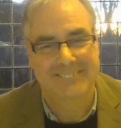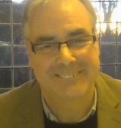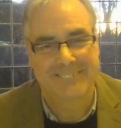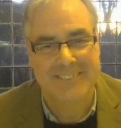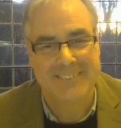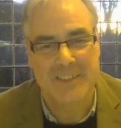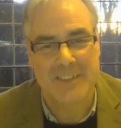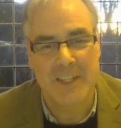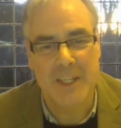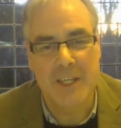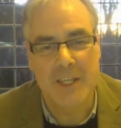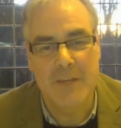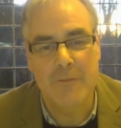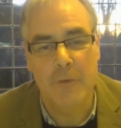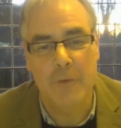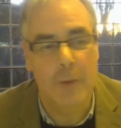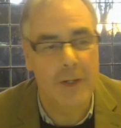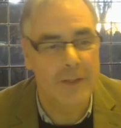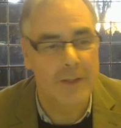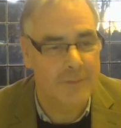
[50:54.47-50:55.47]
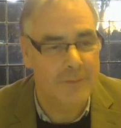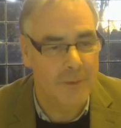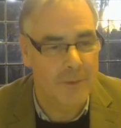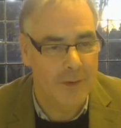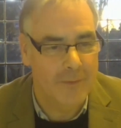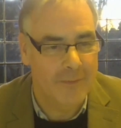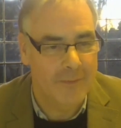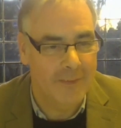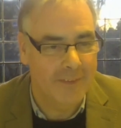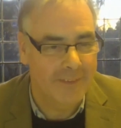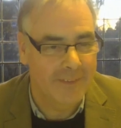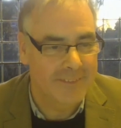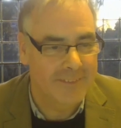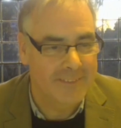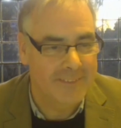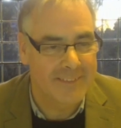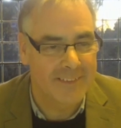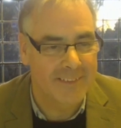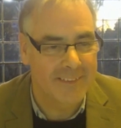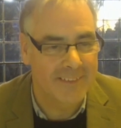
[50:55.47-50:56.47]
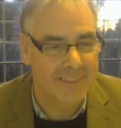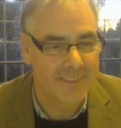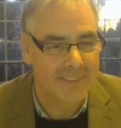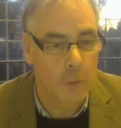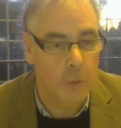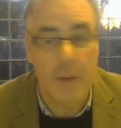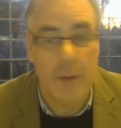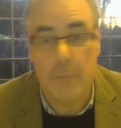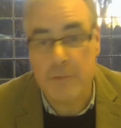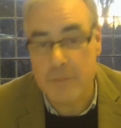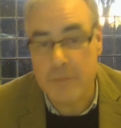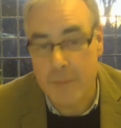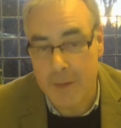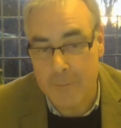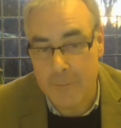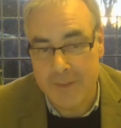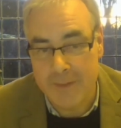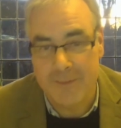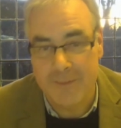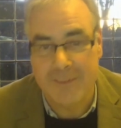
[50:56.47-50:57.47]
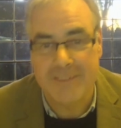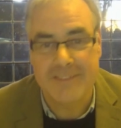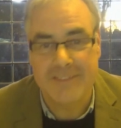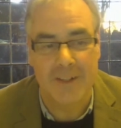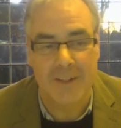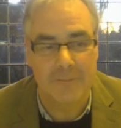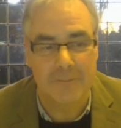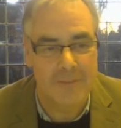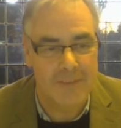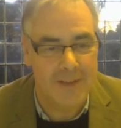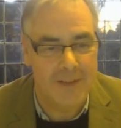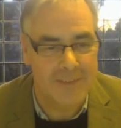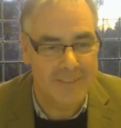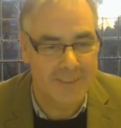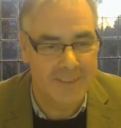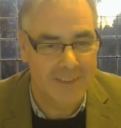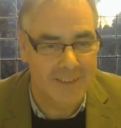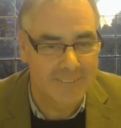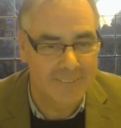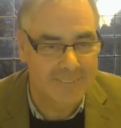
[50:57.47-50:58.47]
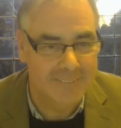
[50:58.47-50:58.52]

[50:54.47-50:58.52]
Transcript: So either one of you, I think that, or perhaps Mohamed, you could start with that again.